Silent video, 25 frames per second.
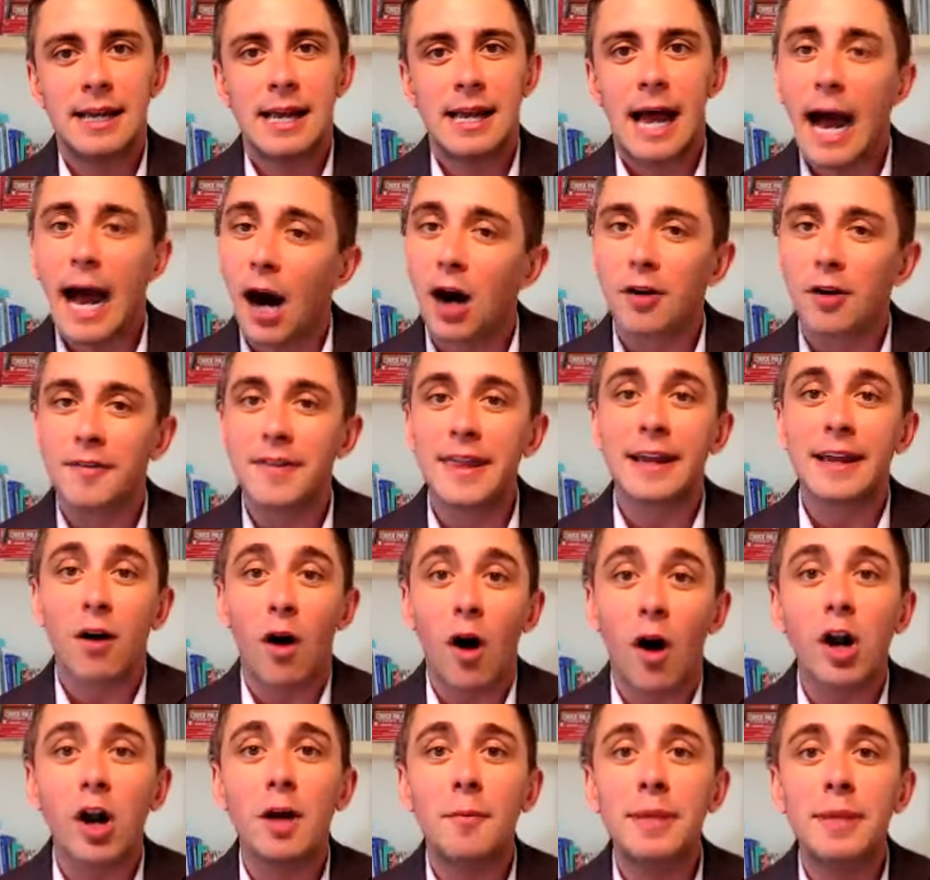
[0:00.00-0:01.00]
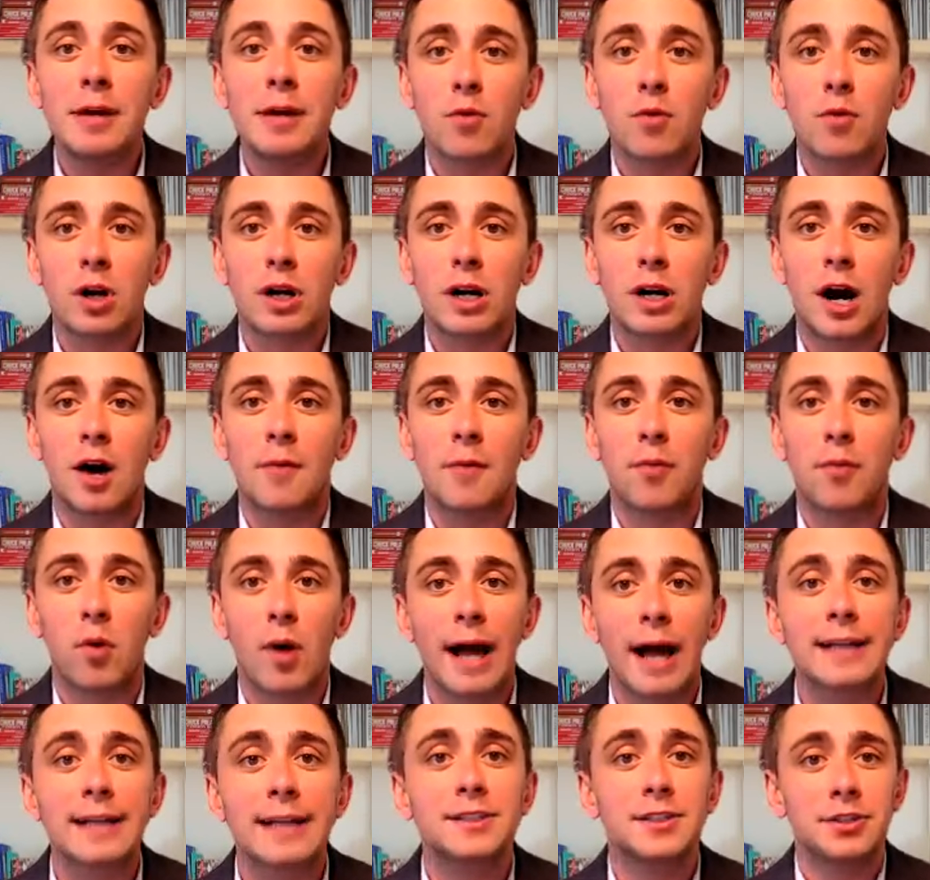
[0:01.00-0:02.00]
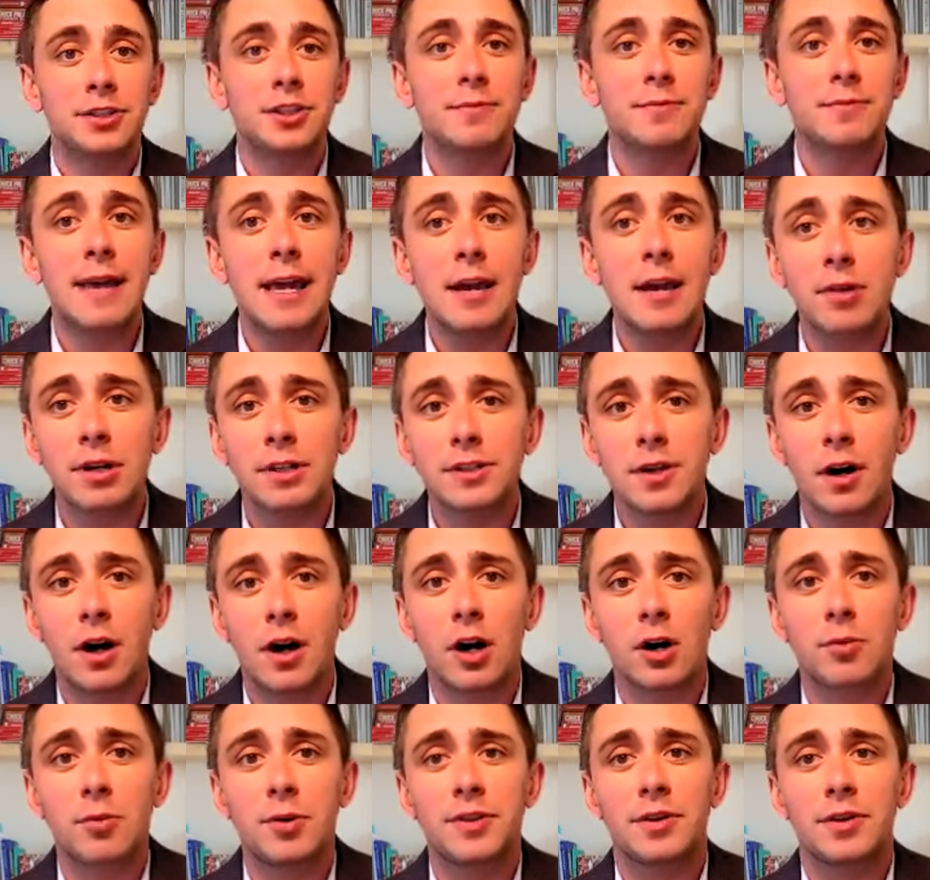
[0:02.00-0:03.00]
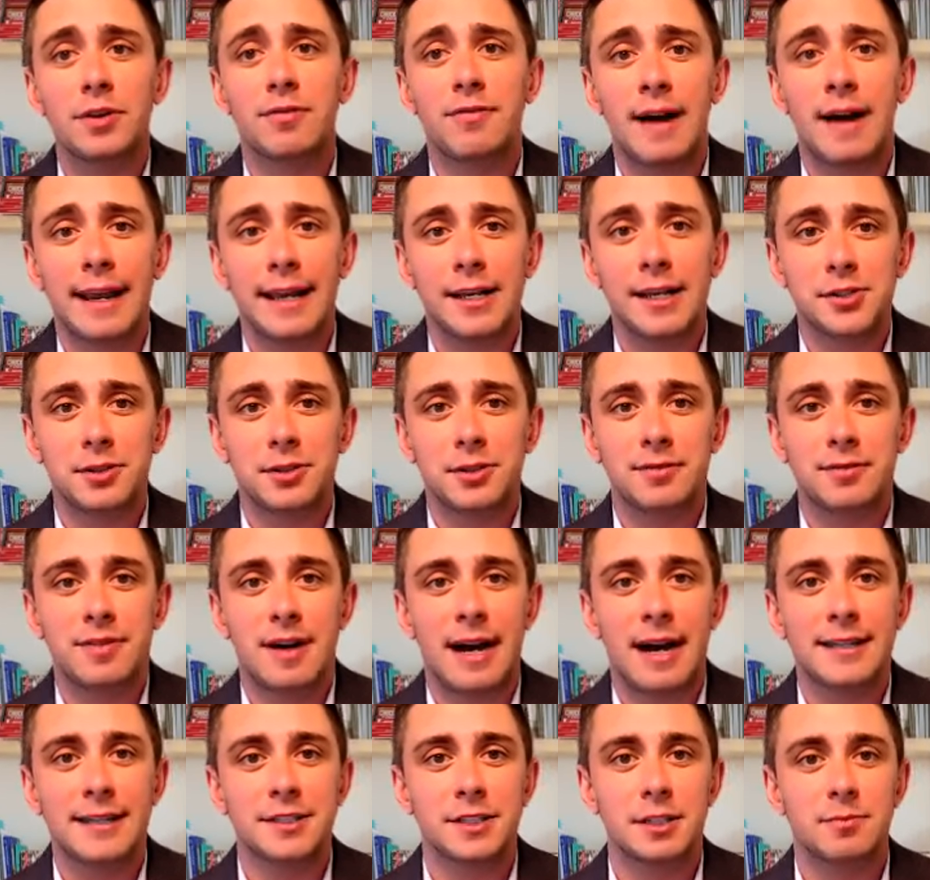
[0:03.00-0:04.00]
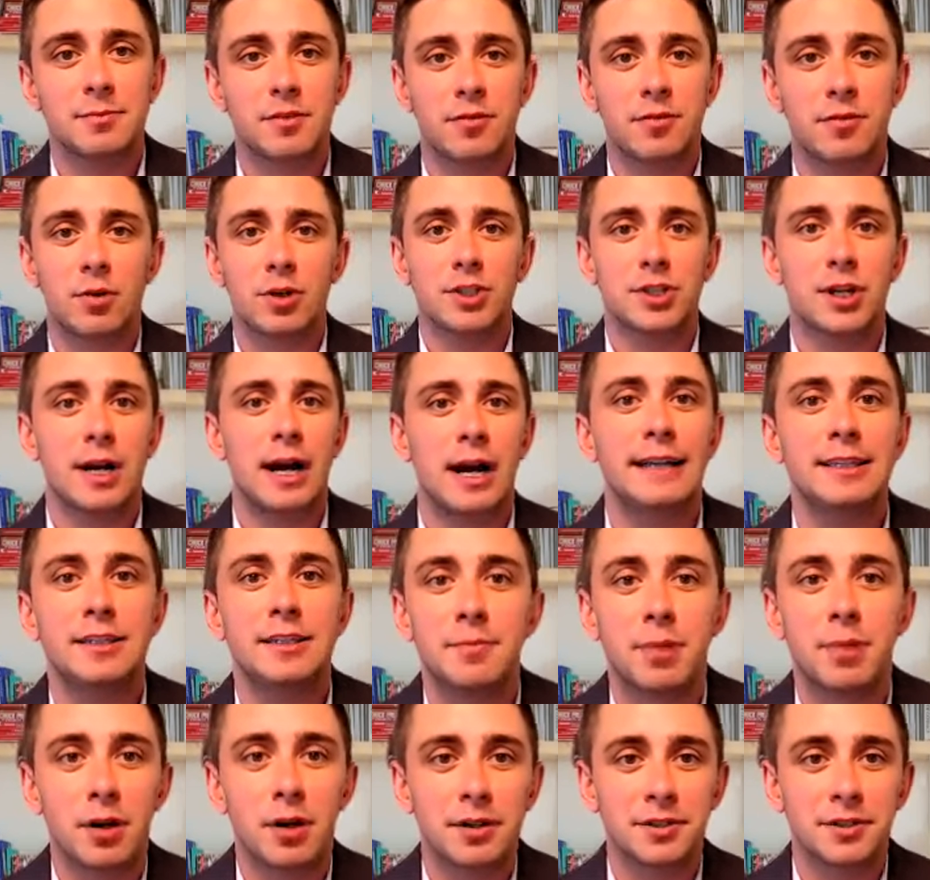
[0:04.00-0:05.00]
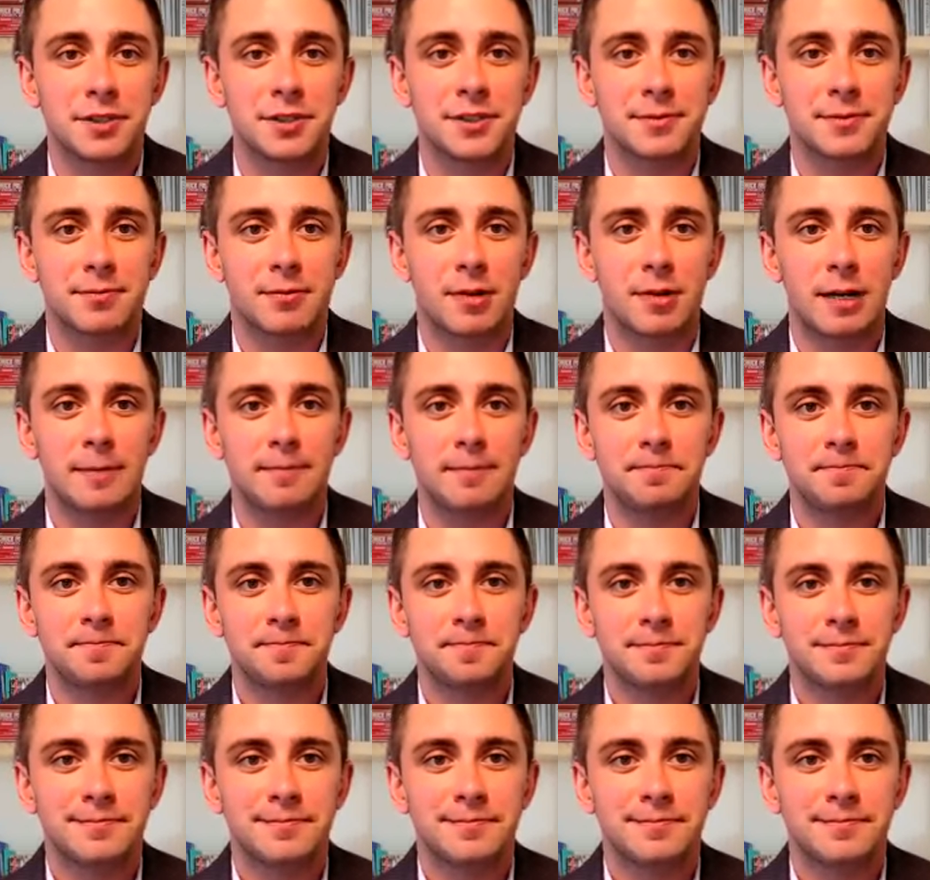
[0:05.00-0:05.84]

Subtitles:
However, they are a bit more complex, so you may want to talk with your financial advisor before trying to purchase one.